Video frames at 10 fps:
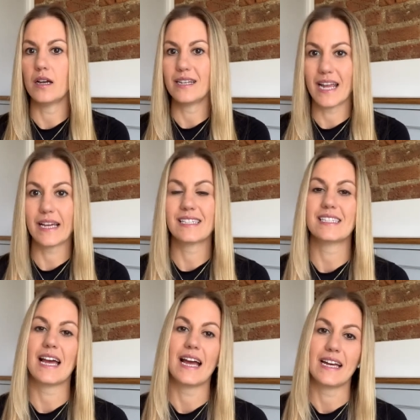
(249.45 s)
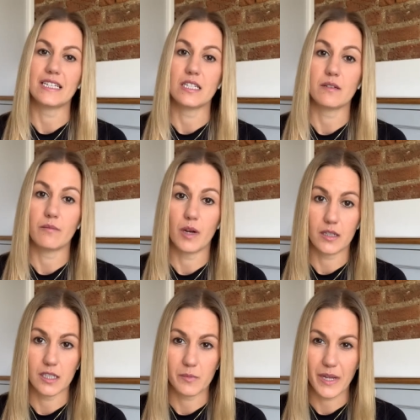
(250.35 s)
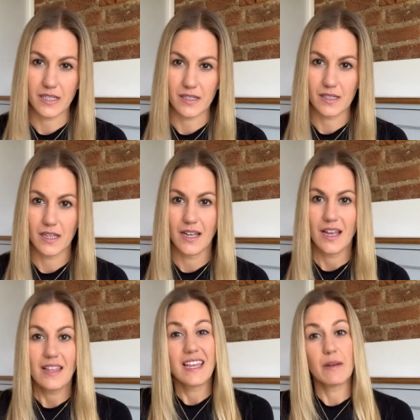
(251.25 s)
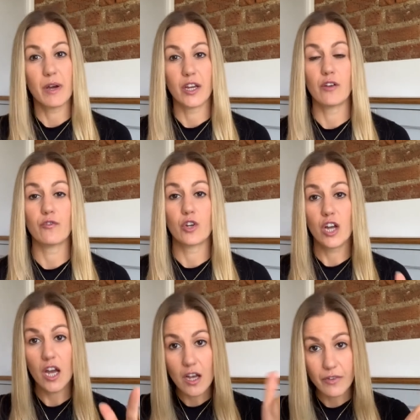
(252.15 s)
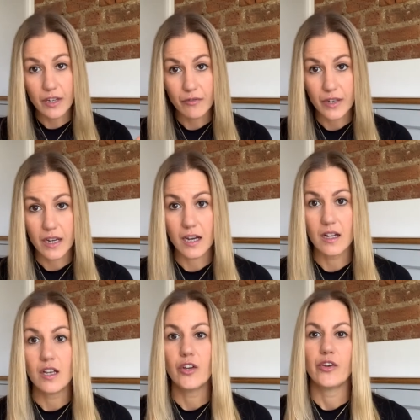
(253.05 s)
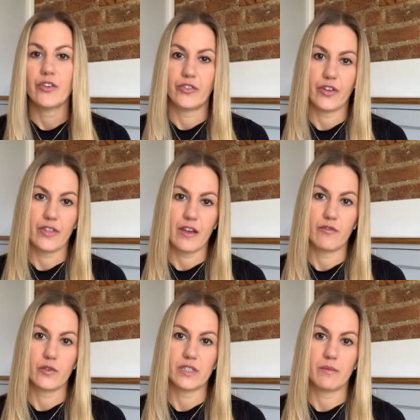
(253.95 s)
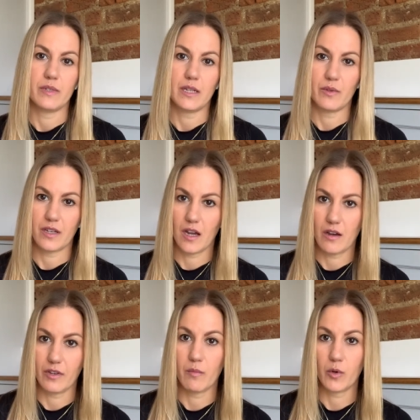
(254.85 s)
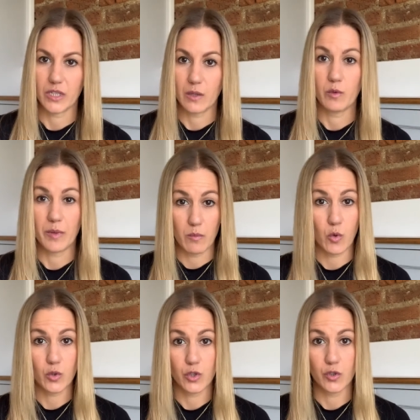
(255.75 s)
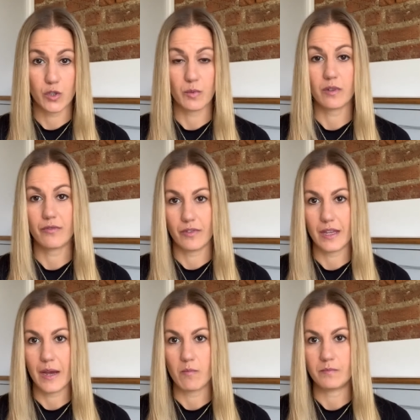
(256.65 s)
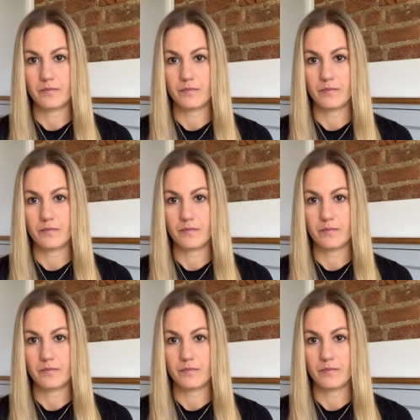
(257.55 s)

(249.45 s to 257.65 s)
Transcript: Next and Marks and Spencer's, they might go for a curvier figure. So therefore somebody with a curvier body would be more suitable for them.